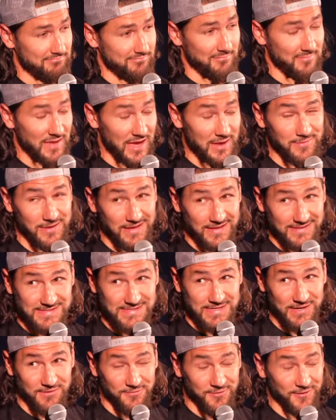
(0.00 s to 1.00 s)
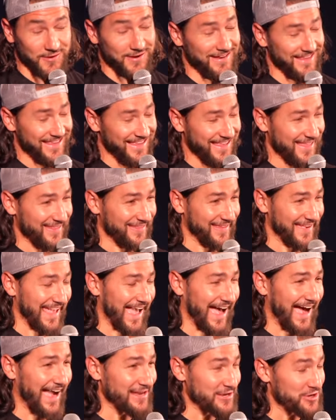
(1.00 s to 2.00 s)
maybe it's different.
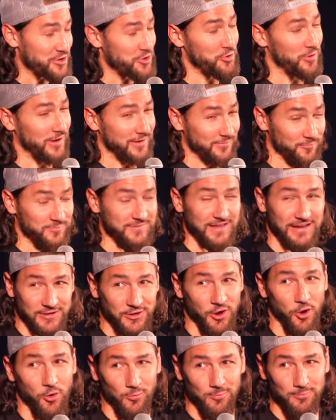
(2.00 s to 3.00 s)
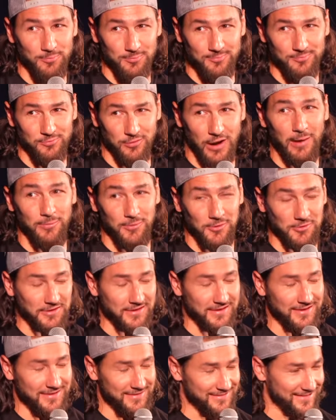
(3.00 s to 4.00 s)
Like, I knew it didn't go
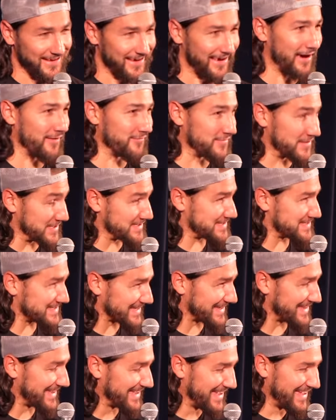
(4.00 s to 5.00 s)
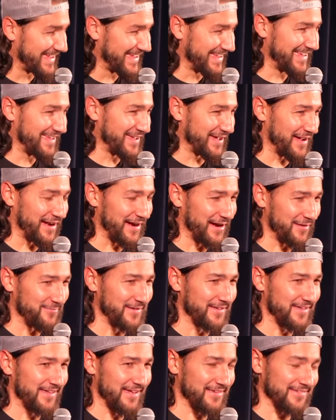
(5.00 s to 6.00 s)
properly, mm-hmm. obviously. You could probably
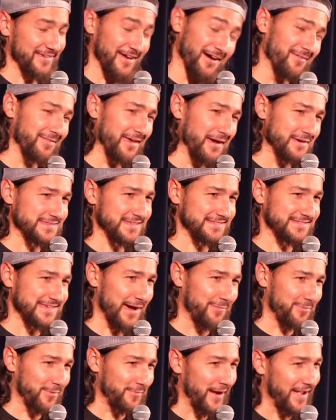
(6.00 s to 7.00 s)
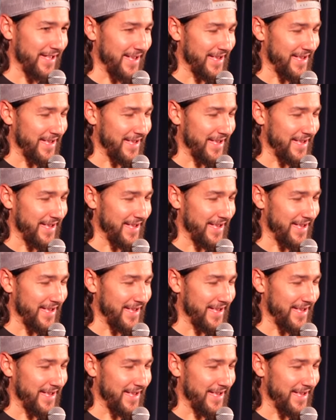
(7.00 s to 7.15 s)
feel that, like, it didn't go. That was the top of my